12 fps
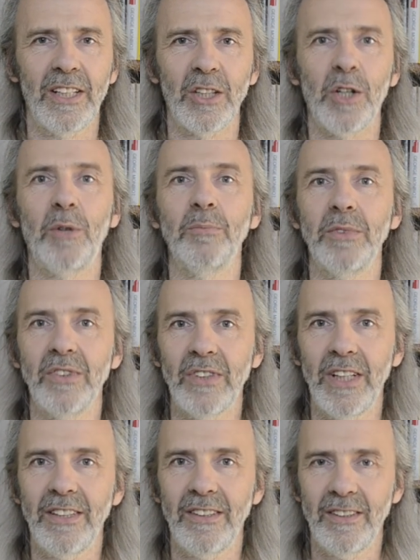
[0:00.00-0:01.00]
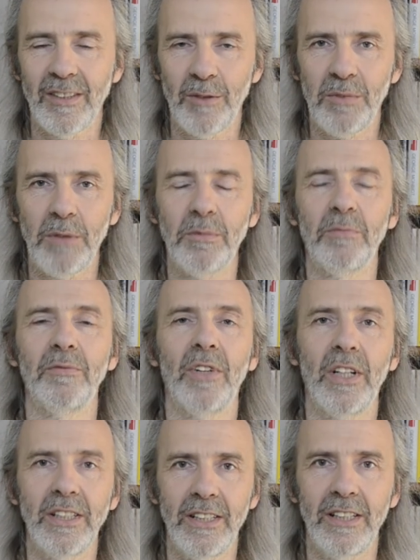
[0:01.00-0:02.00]
compensate in some way,
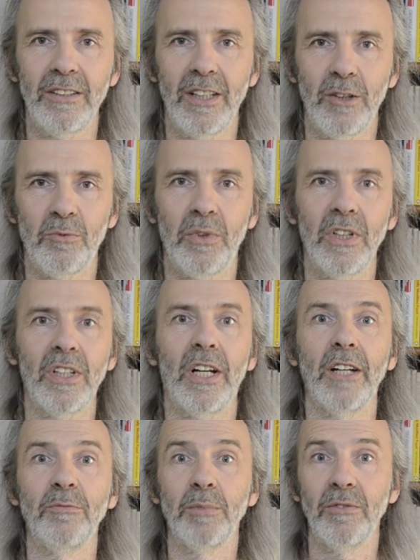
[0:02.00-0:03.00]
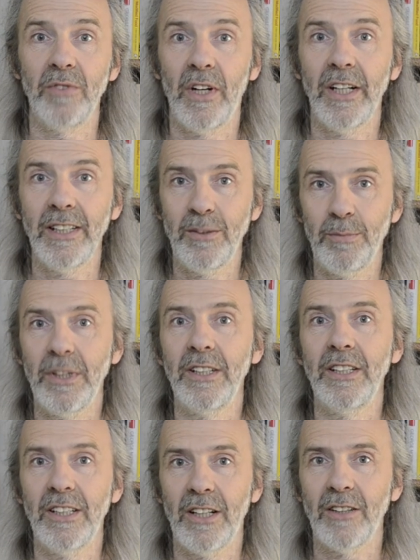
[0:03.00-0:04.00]
providing what life provides, but
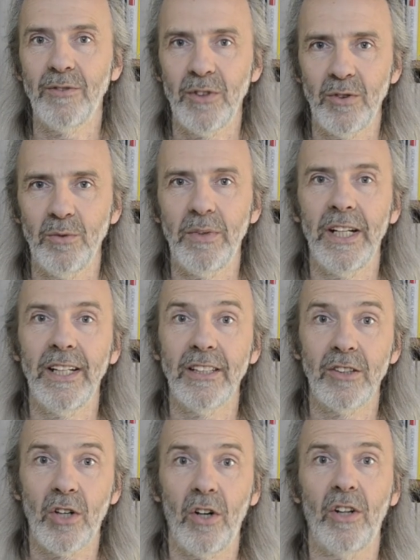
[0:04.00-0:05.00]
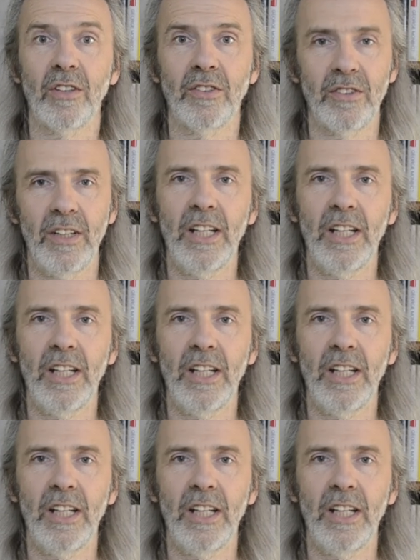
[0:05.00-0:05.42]
in an artificial way at cost,